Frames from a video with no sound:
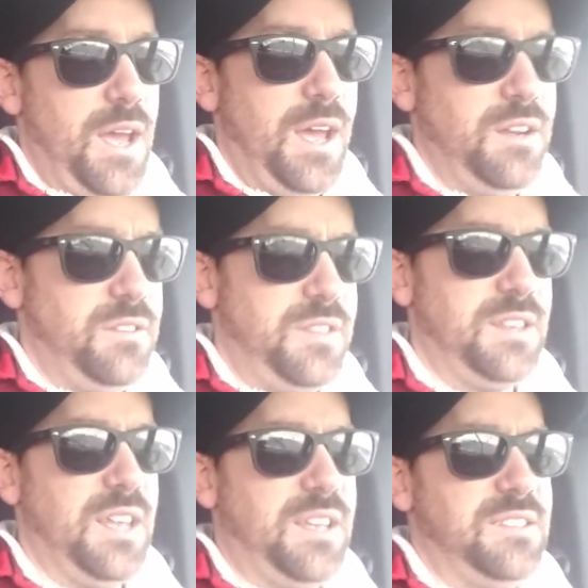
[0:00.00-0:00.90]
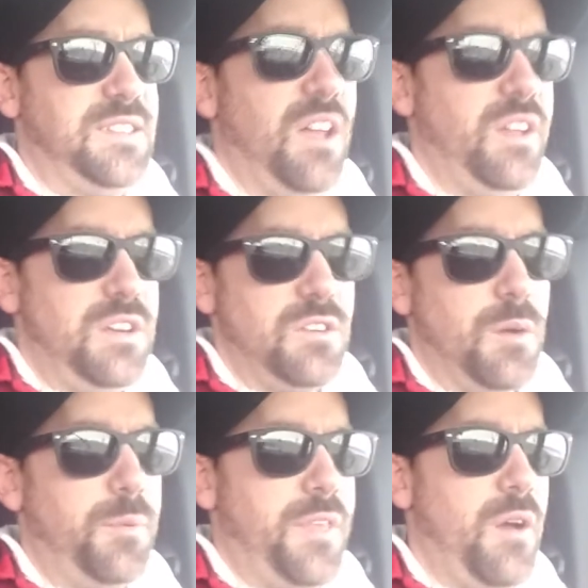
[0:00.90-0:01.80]
don't think they can sell it in
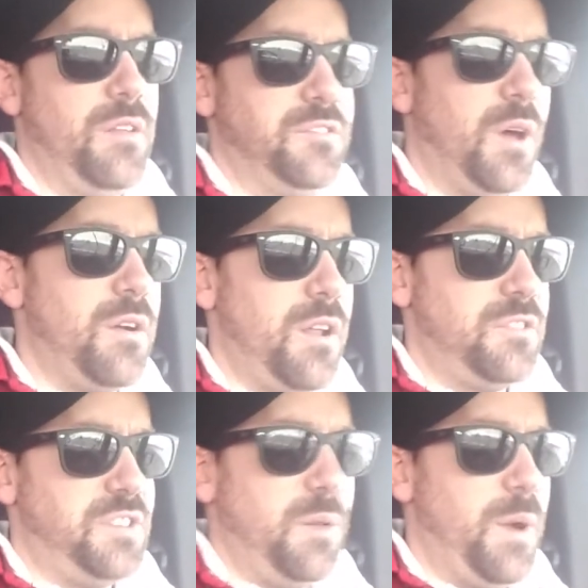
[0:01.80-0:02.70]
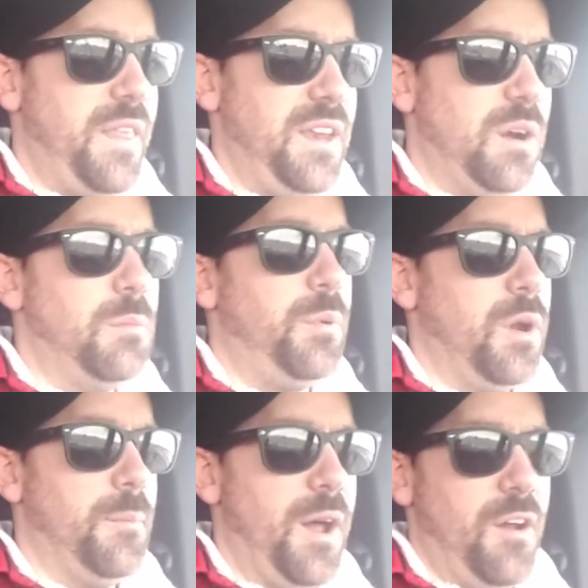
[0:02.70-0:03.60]
Europe without it. So I don't understand why they don't put
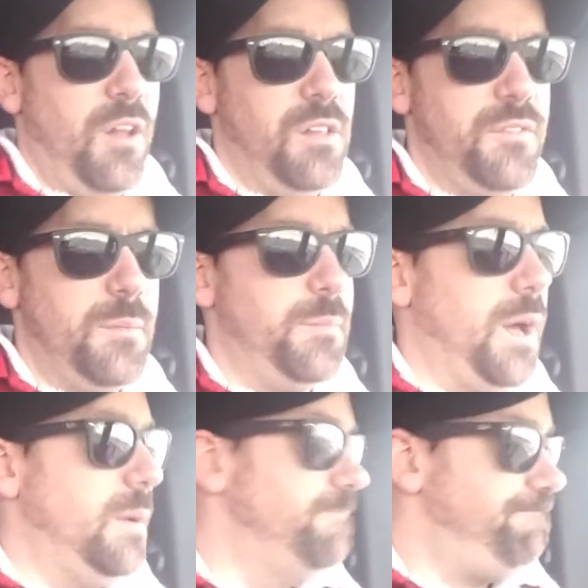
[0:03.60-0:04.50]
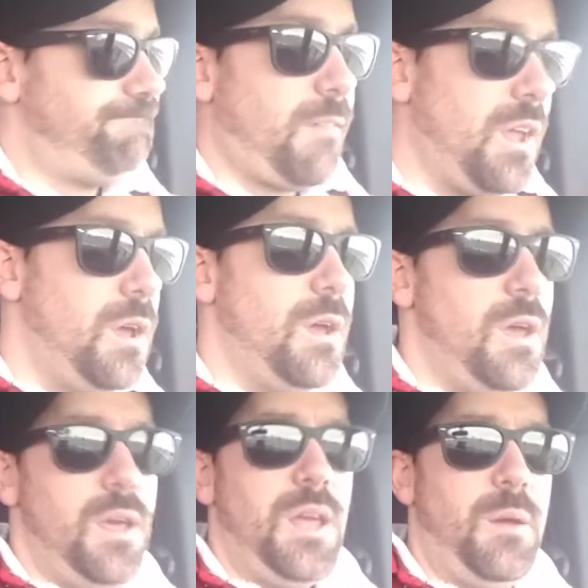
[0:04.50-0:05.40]
them on all of them, but
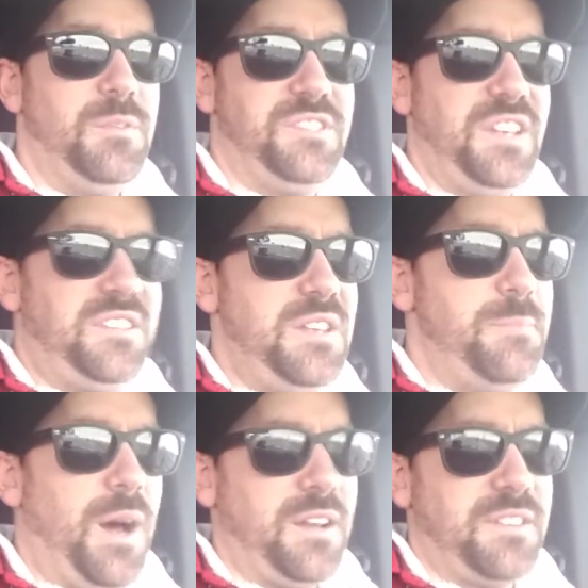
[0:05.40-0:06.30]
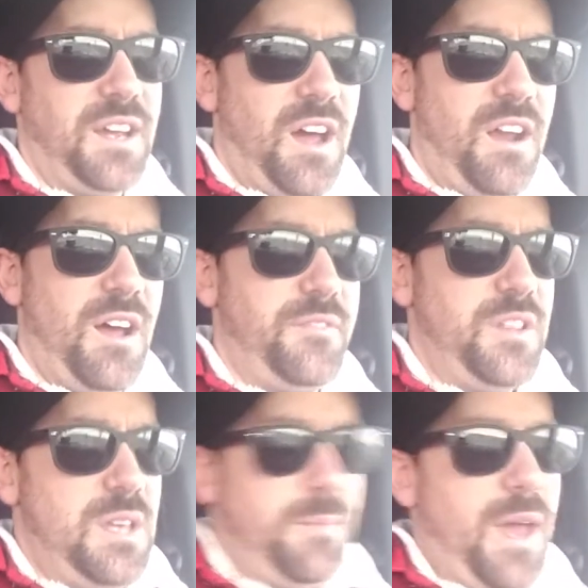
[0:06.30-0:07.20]
it was $60. I got it off of
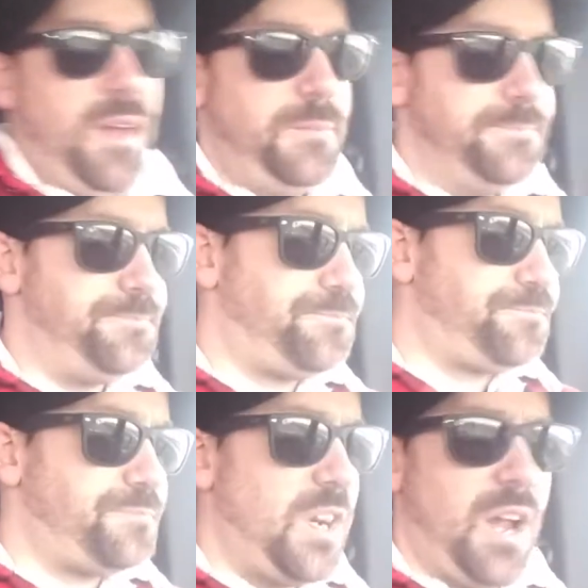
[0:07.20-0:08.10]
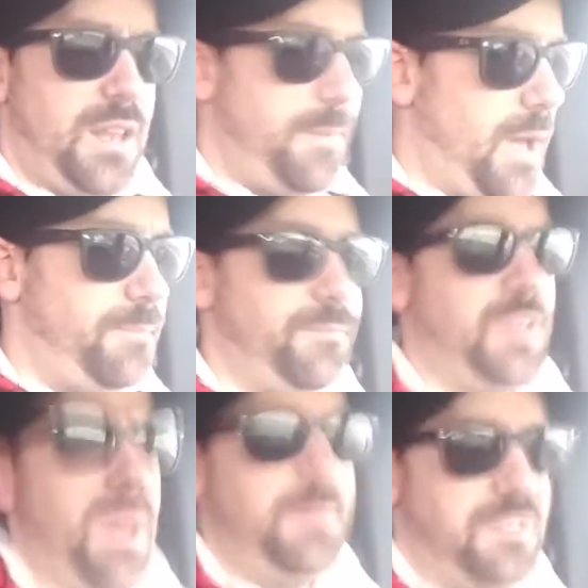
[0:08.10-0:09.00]
eBay. They're not eBay,
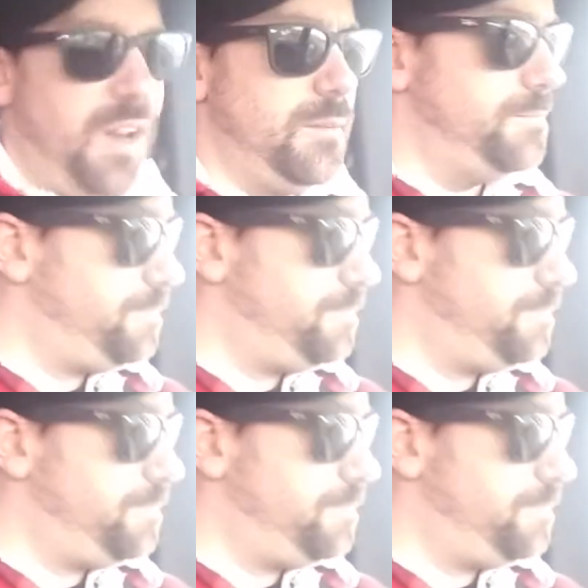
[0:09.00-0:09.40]
Amazon.